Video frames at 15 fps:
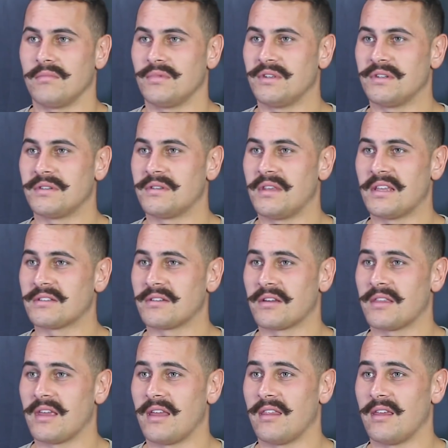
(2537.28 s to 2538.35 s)
just things like
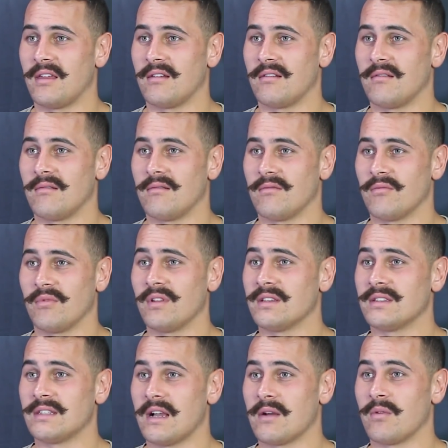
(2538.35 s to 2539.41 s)
that really
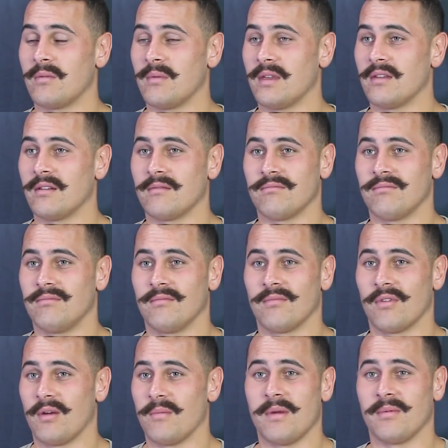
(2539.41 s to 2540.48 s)
stuck with me.
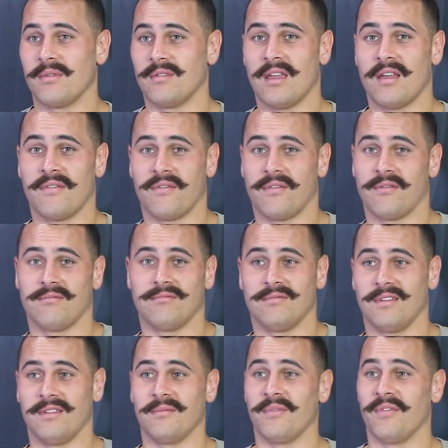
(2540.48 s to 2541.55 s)
I remember
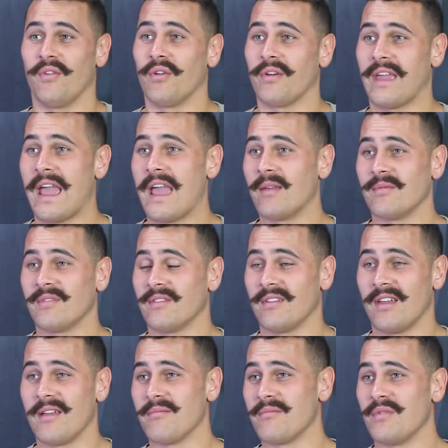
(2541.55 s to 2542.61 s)
before games,
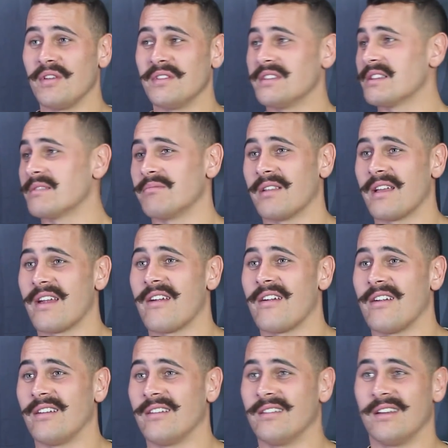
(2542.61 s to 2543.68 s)
music's
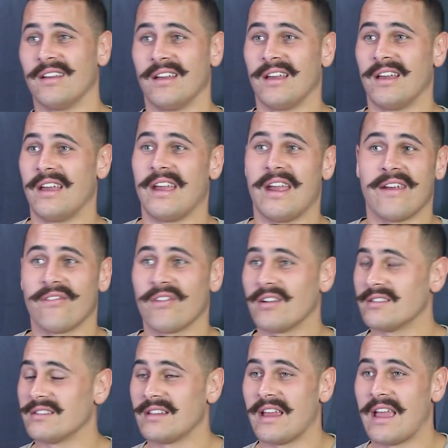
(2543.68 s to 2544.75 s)
blaring,
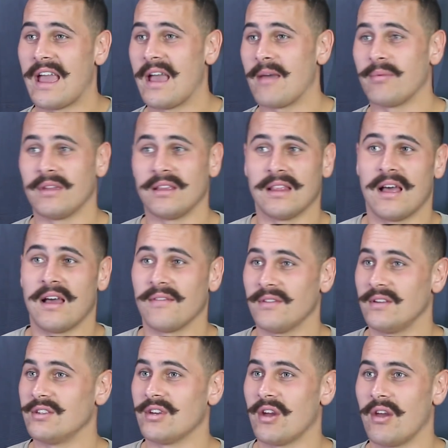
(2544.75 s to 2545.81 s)
everyone's happy,
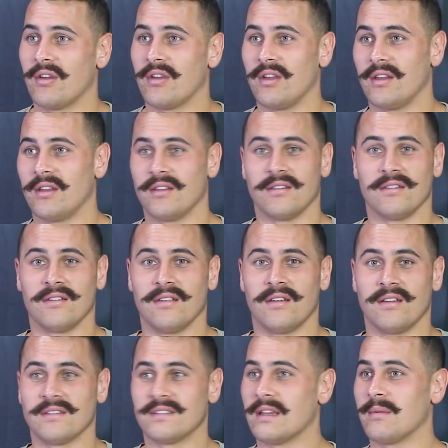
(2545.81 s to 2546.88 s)
laughing, joking, and
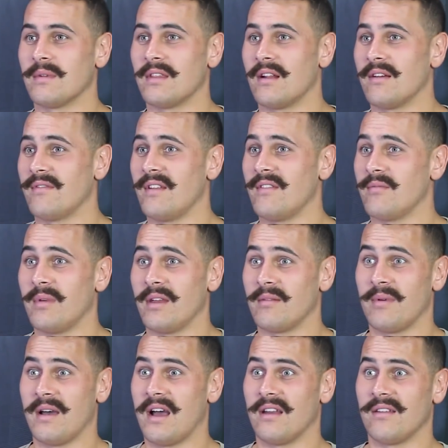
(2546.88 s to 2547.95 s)
it's something that I've never been a
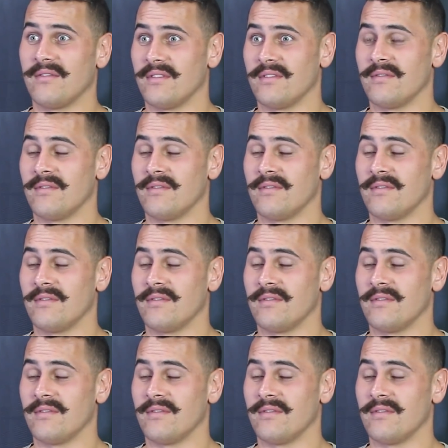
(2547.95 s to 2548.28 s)
part of.